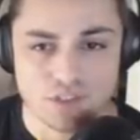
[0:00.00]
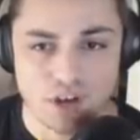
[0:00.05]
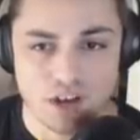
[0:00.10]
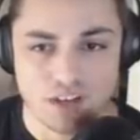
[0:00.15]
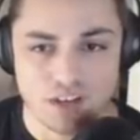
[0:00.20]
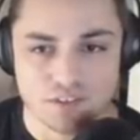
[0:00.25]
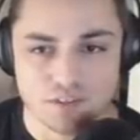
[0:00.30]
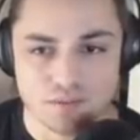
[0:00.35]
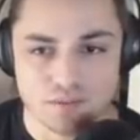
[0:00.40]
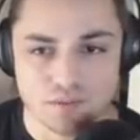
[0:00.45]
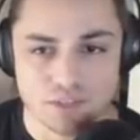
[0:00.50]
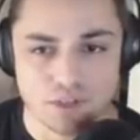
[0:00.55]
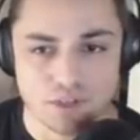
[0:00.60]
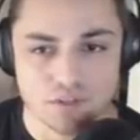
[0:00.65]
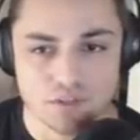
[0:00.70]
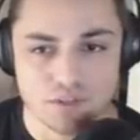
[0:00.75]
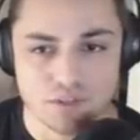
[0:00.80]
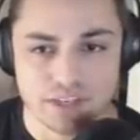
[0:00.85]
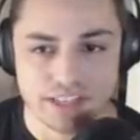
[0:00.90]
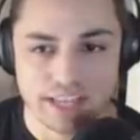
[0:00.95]
awesome. So
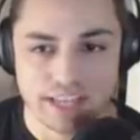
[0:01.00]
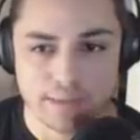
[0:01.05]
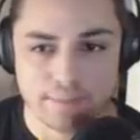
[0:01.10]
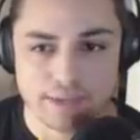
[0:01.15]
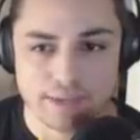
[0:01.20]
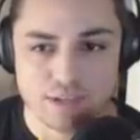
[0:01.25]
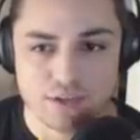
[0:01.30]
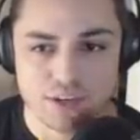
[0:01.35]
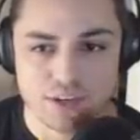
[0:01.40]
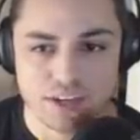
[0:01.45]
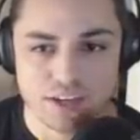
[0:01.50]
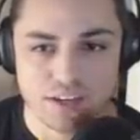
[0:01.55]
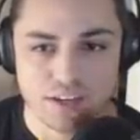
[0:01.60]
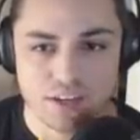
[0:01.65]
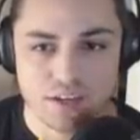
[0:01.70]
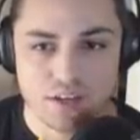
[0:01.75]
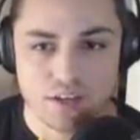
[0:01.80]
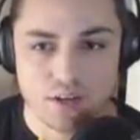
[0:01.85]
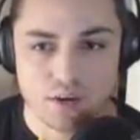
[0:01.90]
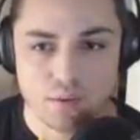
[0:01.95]
it's looking like pitching.
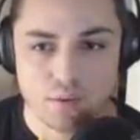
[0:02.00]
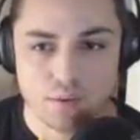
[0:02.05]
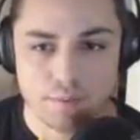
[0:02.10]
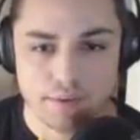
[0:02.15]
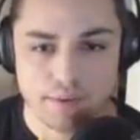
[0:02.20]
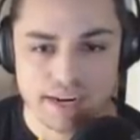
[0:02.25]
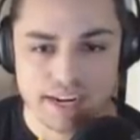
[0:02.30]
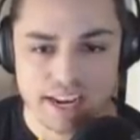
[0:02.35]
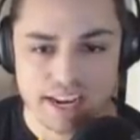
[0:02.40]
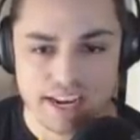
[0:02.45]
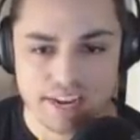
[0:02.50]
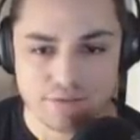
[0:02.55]
We might not